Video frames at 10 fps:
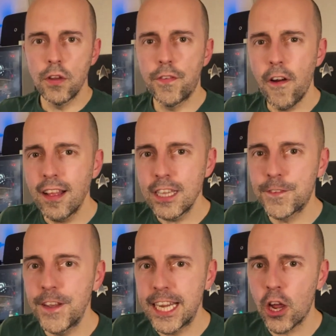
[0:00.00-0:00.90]
throughout this
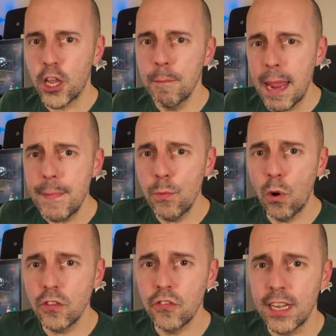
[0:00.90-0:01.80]
video, you may be
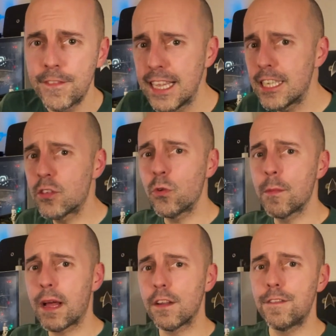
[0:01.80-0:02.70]
wondering, if this is all
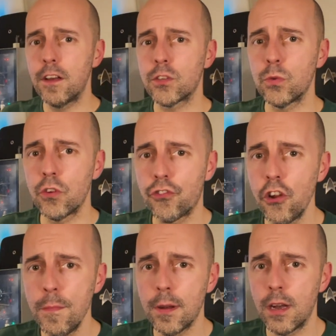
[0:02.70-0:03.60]
about the First Order
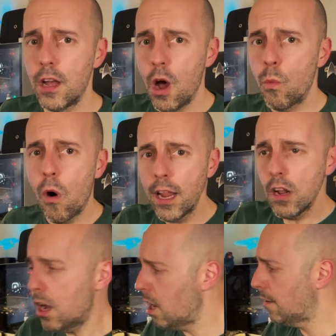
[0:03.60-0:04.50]
Trooper, why on
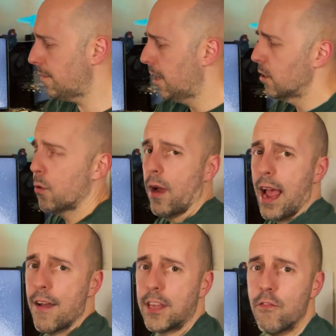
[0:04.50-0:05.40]
earth do I
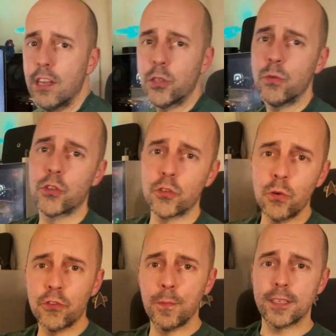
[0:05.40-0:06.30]
have the original
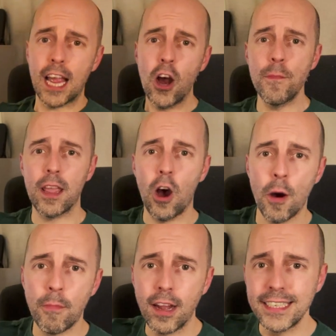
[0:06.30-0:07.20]
Stormtrooper's helmet
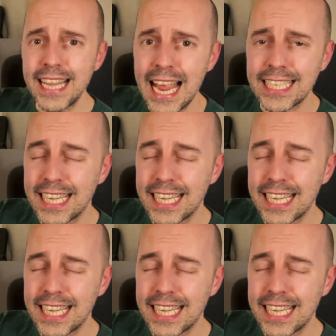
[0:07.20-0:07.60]
on my desk?